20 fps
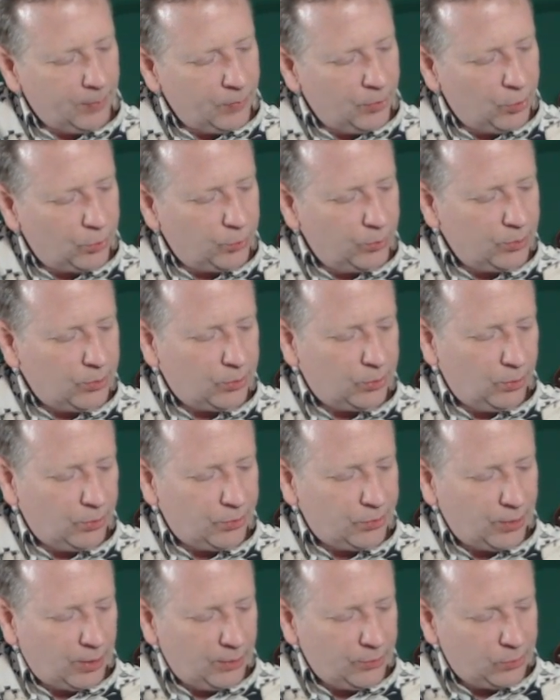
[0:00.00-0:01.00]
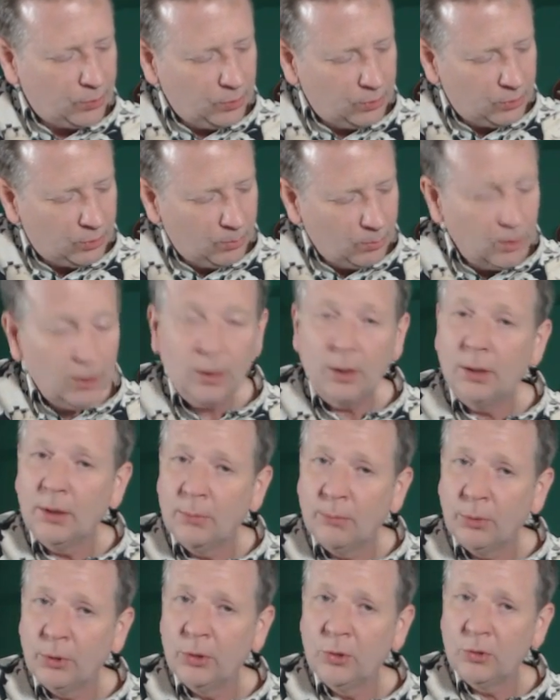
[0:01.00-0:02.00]
This one still sounds good to me
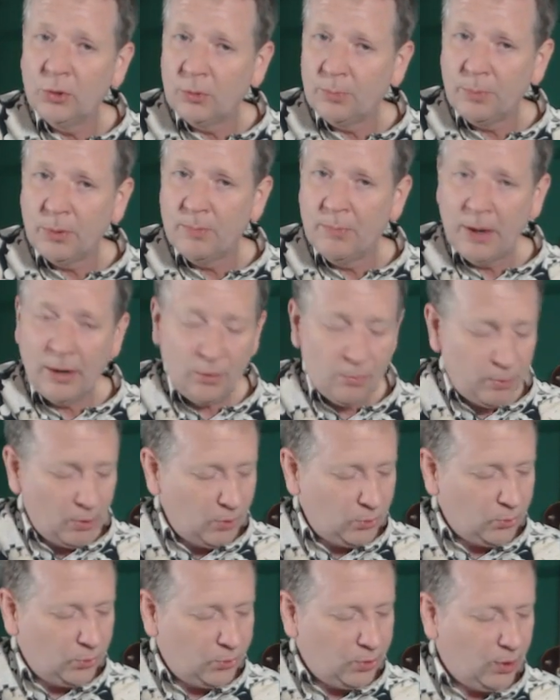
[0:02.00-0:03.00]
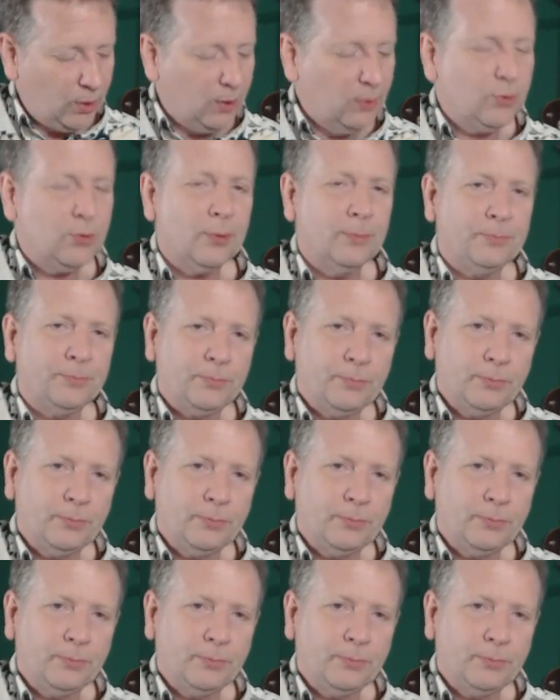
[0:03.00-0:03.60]
in blues. It's a matter of personal taste.